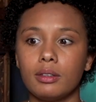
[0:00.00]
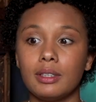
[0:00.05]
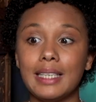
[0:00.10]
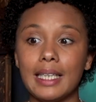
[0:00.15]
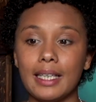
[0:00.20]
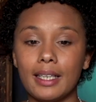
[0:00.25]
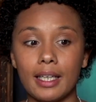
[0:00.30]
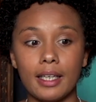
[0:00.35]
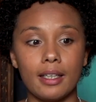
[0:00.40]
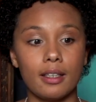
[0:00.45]

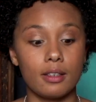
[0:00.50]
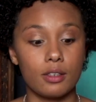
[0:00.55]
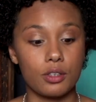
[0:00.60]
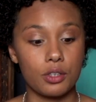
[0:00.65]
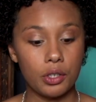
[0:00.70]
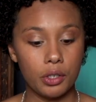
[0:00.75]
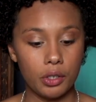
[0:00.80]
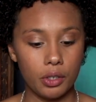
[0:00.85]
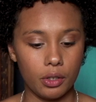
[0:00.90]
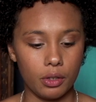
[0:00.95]
dig
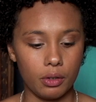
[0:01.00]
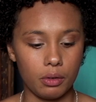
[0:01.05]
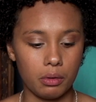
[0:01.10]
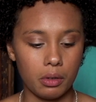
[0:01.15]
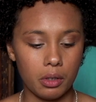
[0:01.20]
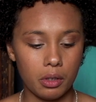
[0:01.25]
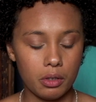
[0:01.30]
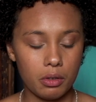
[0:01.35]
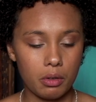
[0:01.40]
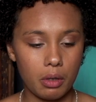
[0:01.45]
into
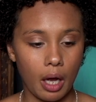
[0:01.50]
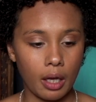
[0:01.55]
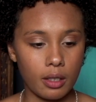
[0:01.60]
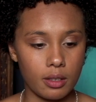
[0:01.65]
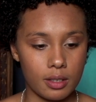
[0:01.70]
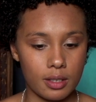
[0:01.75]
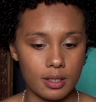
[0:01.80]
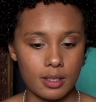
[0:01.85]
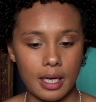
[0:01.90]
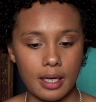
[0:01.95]

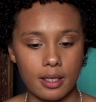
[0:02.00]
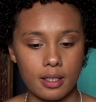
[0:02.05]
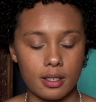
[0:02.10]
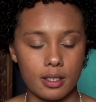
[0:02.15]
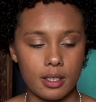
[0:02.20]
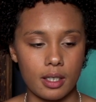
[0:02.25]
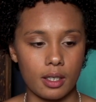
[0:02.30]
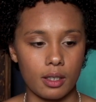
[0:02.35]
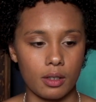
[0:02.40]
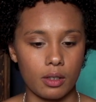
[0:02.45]

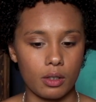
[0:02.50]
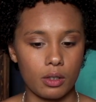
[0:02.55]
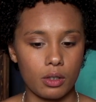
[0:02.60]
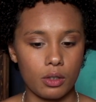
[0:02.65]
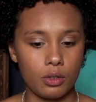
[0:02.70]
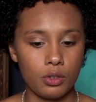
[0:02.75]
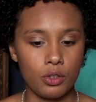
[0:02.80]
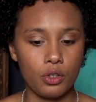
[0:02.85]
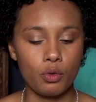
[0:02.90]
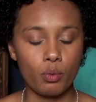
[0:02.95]
understanding
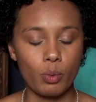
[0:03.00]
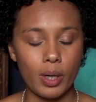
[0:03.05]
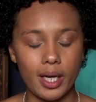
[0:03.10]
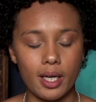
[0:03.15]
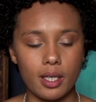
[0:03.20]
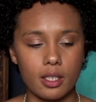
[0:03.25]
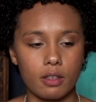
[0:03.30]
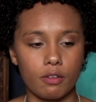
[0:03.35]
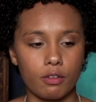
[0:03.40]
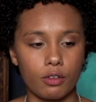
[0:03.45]
new
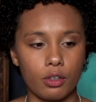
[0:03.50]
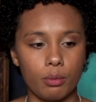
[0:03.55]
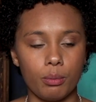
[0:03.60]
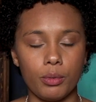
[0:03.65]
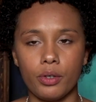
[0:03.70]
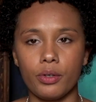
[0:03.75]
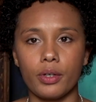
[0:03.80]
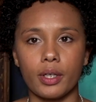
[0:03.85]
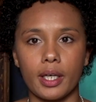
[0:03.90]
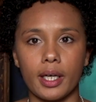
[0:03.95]
ways of
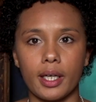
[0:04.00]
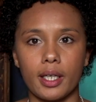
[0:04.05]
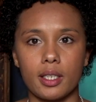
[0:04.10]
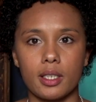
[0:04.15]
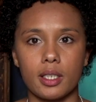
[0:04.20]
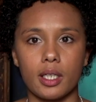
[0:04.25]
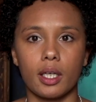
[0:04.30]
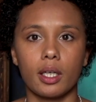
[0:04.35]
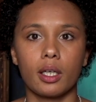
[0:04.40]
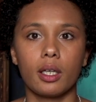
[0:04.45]

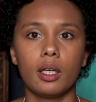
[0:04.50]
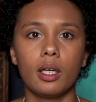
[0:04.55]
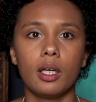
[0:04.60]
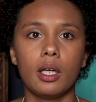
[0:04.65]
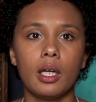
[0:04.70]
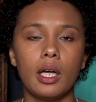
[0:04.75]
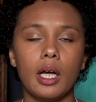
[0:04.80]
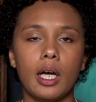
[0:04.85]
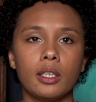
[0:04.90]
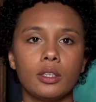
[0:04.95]
communicating
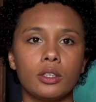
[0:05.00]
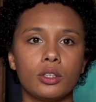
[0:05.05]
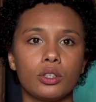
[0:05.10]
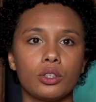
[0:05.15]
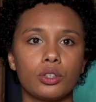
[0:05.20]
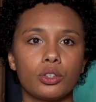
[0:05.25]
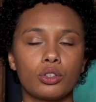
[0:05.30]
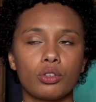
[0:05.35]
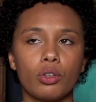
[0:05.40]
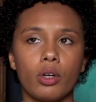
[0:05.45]

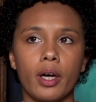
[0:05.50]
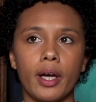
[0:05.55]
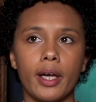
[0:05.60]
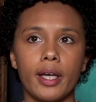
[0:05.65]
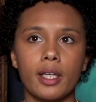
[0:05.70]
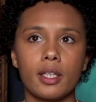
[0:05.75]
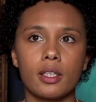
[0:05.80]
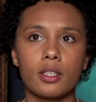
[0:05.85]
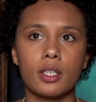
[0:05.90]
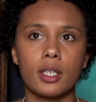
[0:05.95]
and
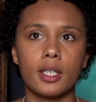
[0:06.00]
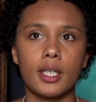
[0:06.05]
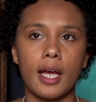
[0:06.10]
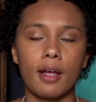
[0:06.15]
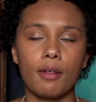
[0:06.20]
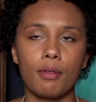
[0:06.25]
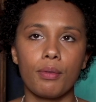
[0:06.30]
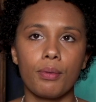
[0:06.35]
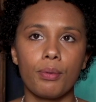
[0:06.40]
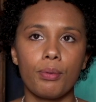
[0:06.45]
trying to
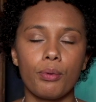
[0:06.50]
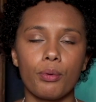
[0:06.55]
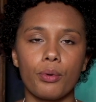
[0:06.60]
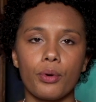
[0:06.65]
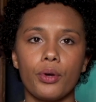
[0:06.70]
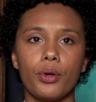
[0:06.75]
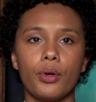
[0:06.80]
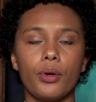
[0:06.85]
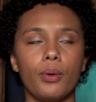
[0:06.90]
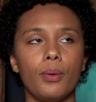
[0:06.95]
get
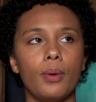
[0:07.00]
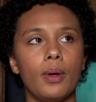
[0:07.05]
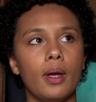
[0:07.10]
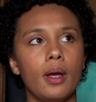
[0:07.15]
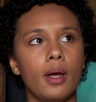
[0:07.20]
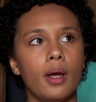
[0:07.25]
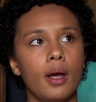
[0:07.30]
through